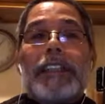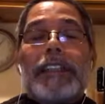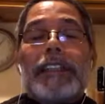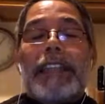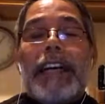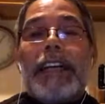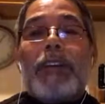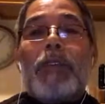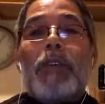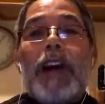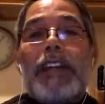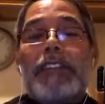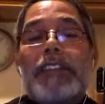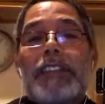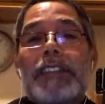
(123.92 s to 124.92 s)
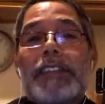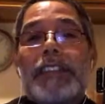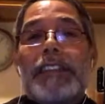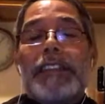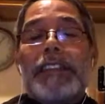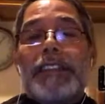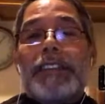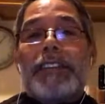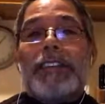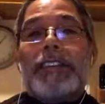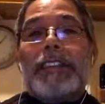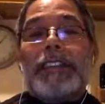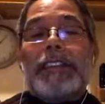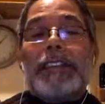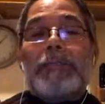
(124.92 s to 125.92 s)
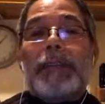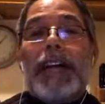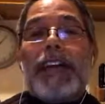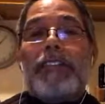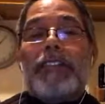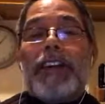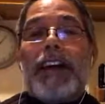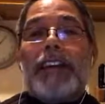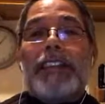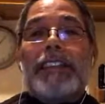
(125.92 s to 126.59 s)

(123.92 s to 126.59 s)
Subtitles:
kind of watch in the background